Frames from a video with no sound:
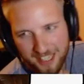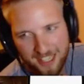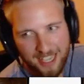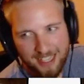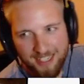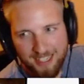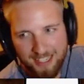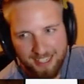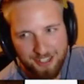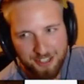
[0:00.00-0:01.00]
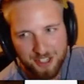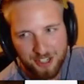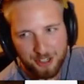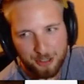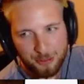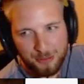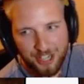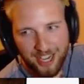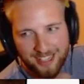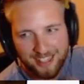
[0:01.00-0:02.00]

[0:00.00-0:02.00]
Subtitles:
yeah, send it in our group chat.